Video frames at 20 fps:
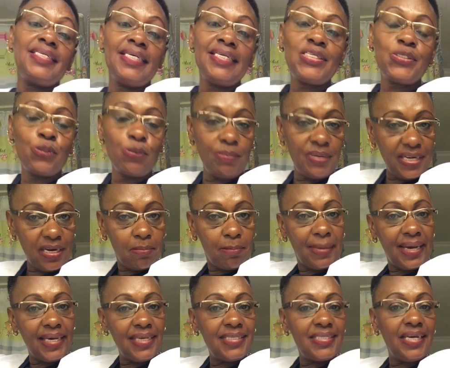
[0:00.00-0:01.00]
is to
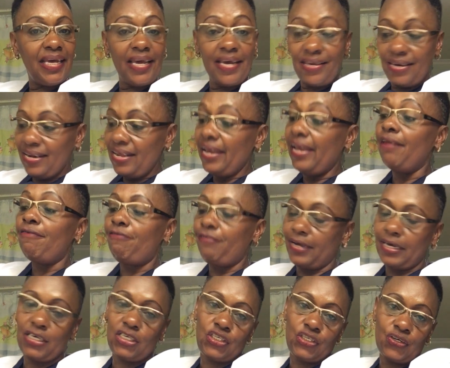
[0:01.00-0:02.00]
minimize any
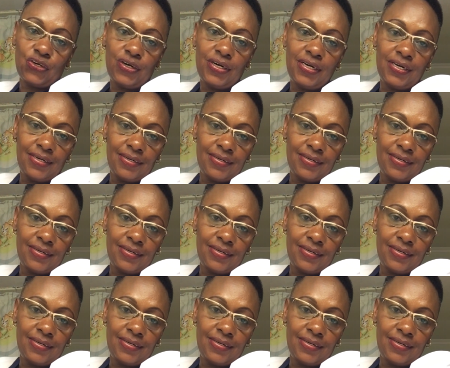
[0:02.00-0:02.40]
infection